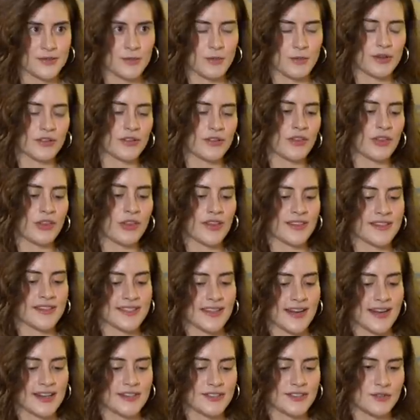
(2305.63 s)
What are the things that
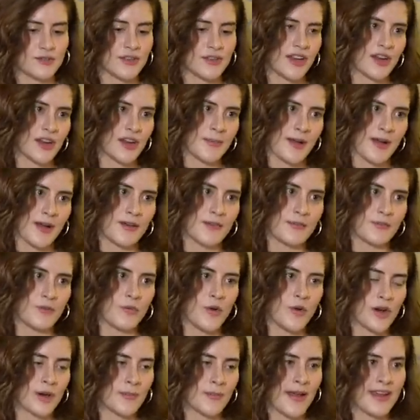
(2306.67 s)
I do care about?
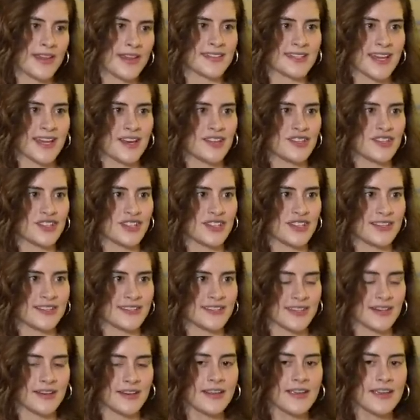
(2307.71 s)
What are my intentions?
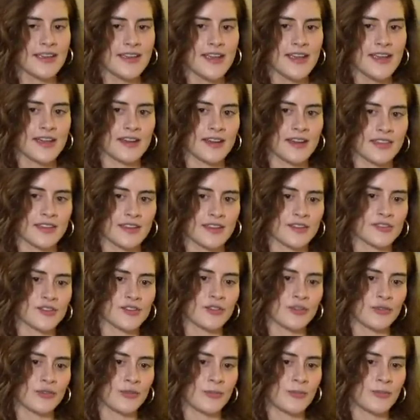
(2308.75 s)
And, and I think a
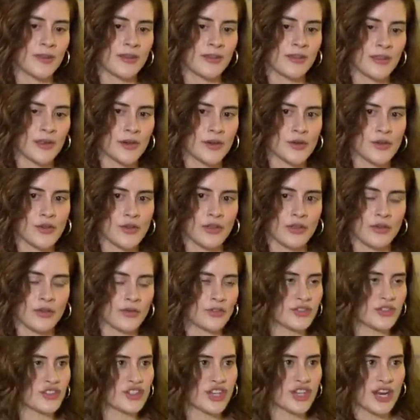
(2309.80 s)
truth would be that
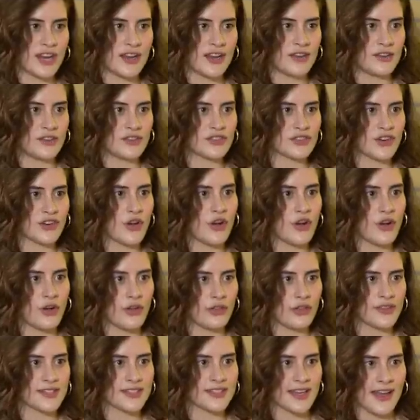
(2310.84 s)
those change all
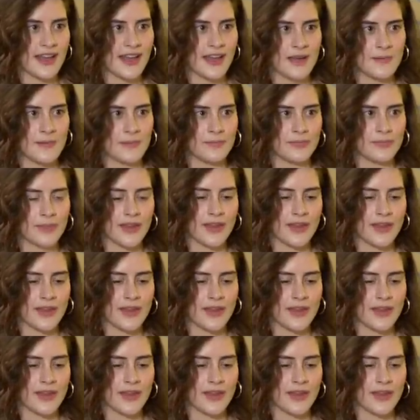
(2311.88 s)
the time.